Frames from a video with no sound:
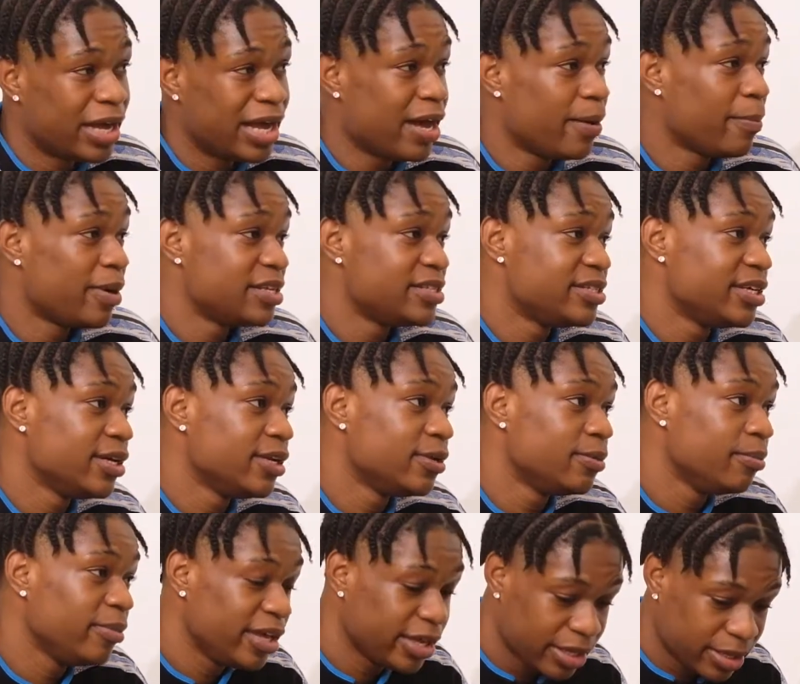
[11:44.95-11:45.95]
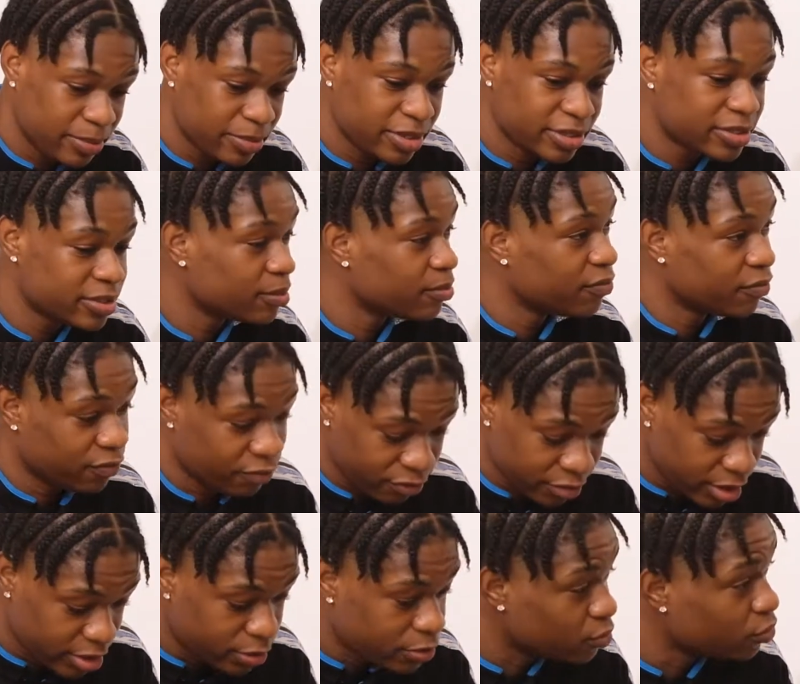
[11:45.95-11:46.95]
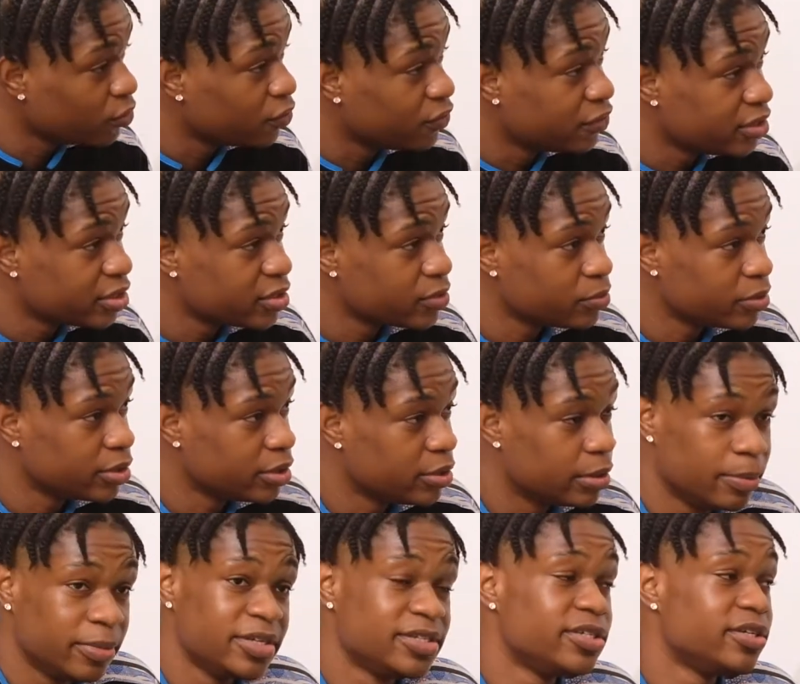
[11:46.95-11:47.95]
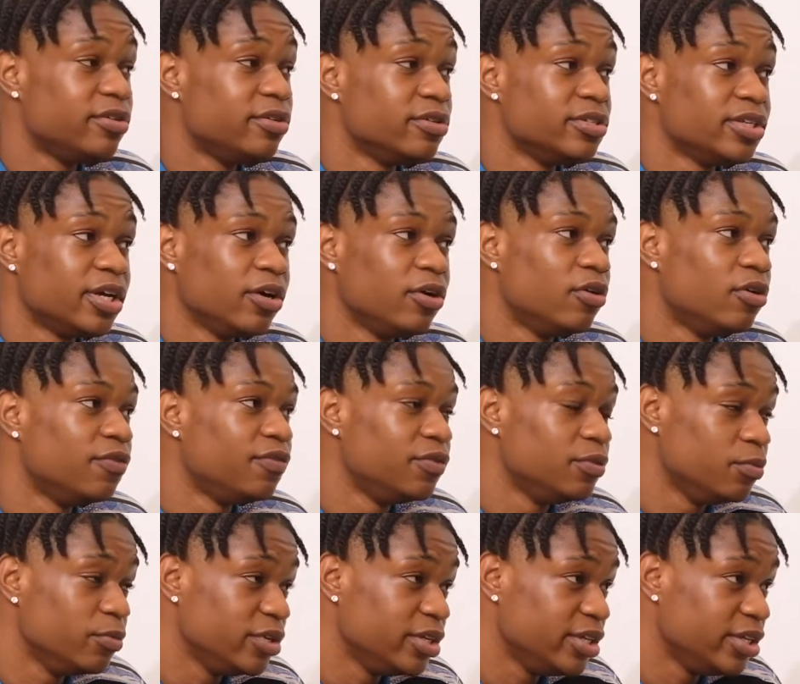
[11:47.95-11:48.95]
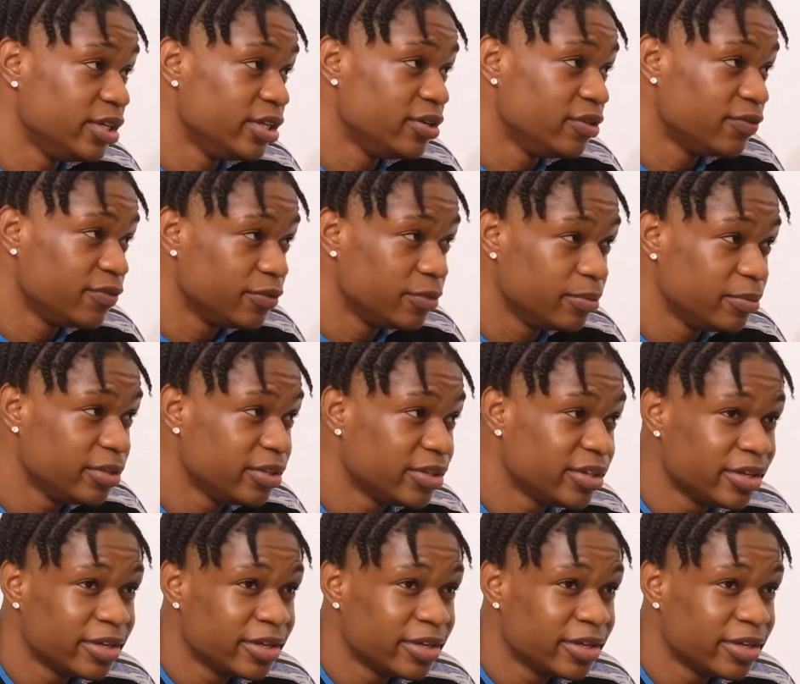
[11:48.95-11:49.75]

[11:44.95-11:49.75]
had my tailor make me some really cool fits with the materials I got from Wedding, you feel me?